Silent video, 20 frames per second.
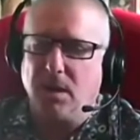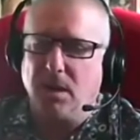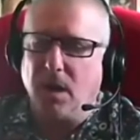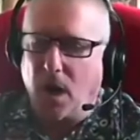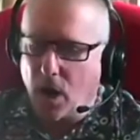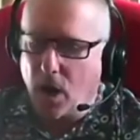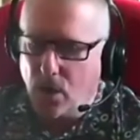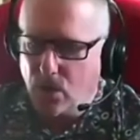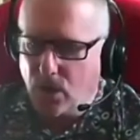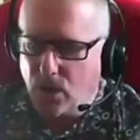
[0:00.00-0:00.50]

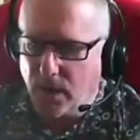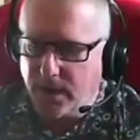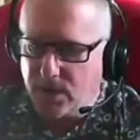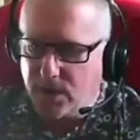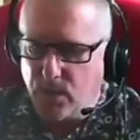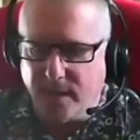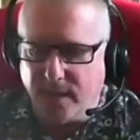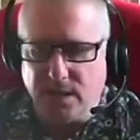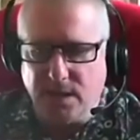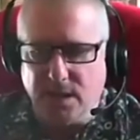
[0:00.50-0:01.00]
Only
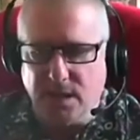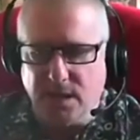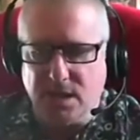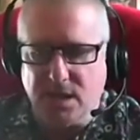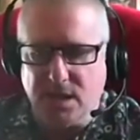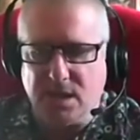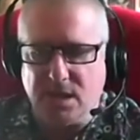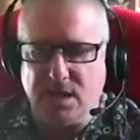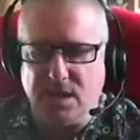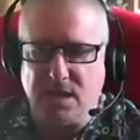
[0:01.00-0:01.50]

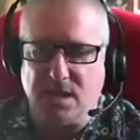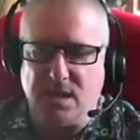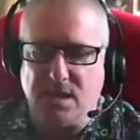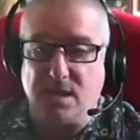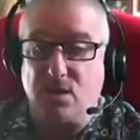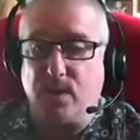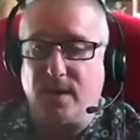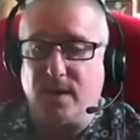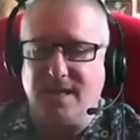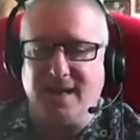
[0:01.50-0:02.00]

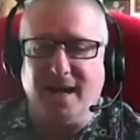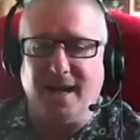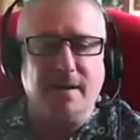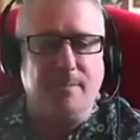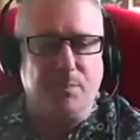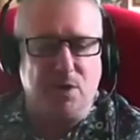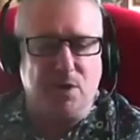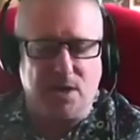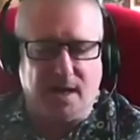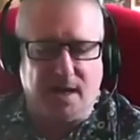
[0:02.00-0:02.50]

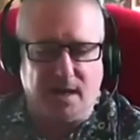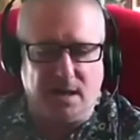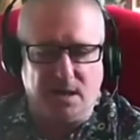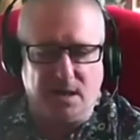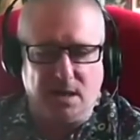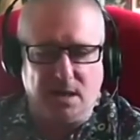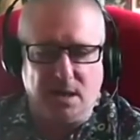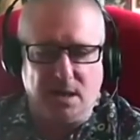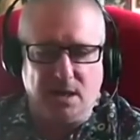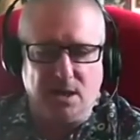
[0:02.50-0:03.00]
28%
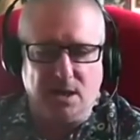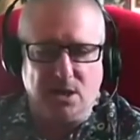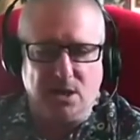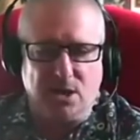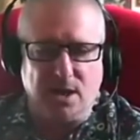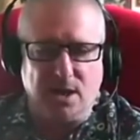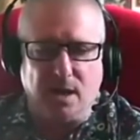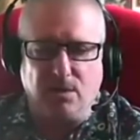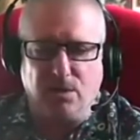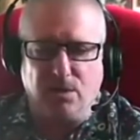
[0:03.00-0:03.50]

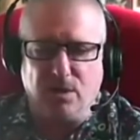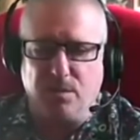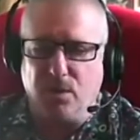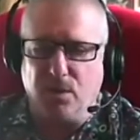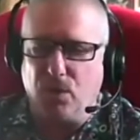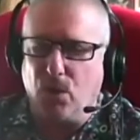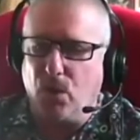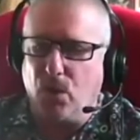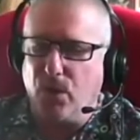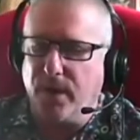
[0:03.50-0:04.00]
seldom
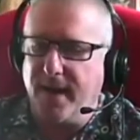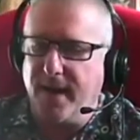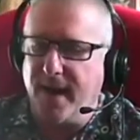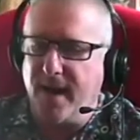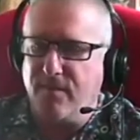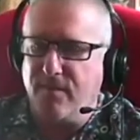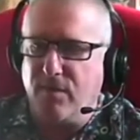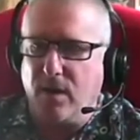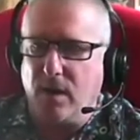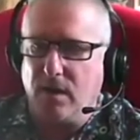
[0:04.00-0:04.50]
or
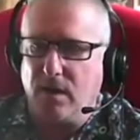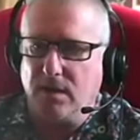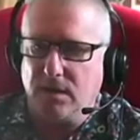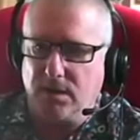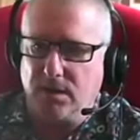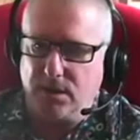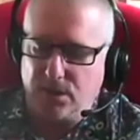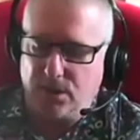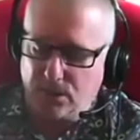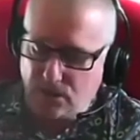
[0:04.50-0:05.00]
never
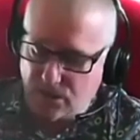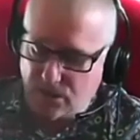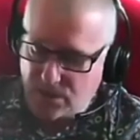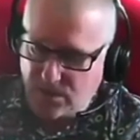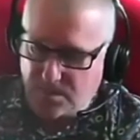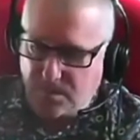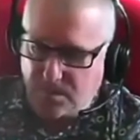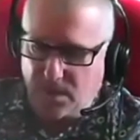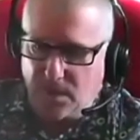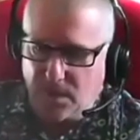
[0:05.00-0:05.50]
use
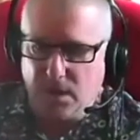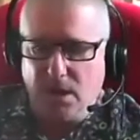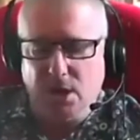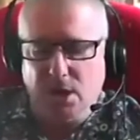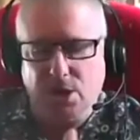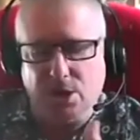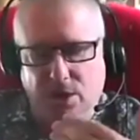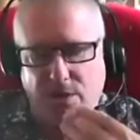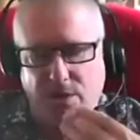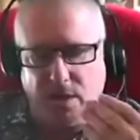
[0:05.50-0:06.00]
them.
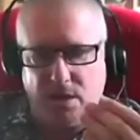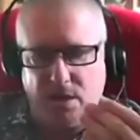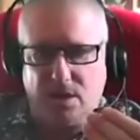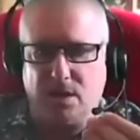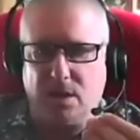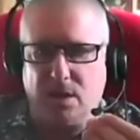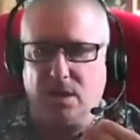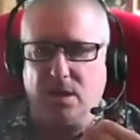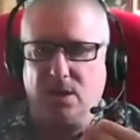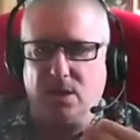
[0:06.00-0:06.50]
So these
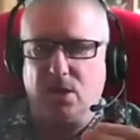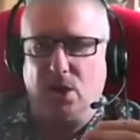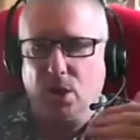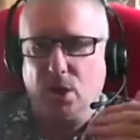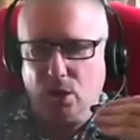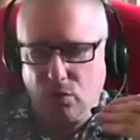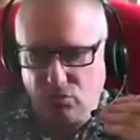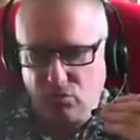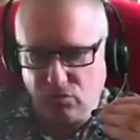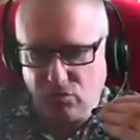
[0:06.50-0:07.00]
things
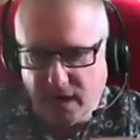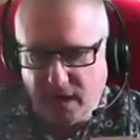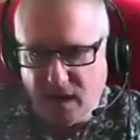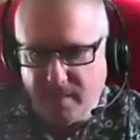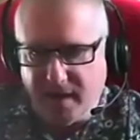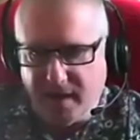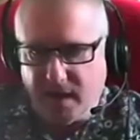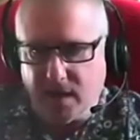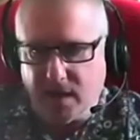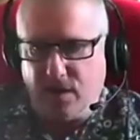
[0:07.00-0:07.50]
really
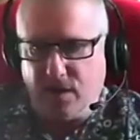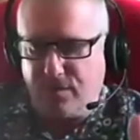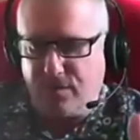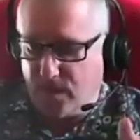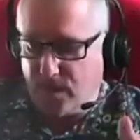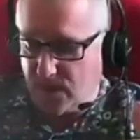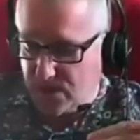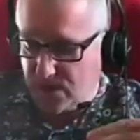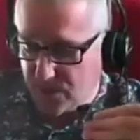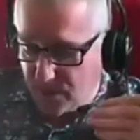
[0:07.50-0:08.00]
make a
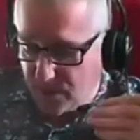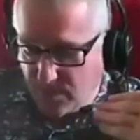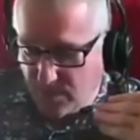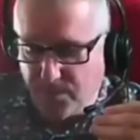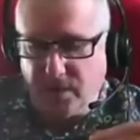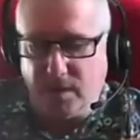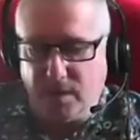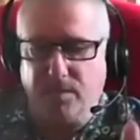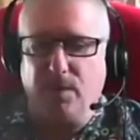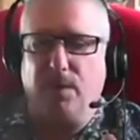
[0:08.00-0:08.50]
difference to the
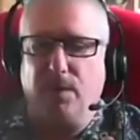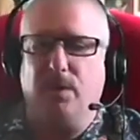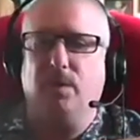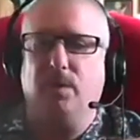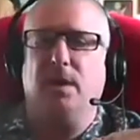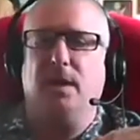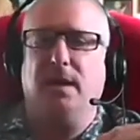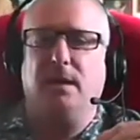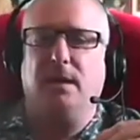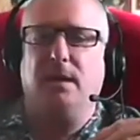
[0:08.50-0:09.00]
people who
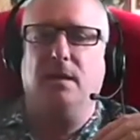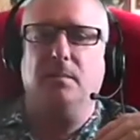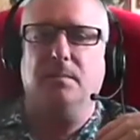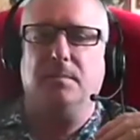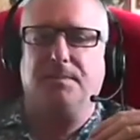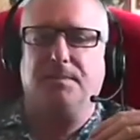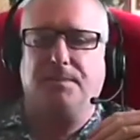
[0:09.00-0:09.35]
need them.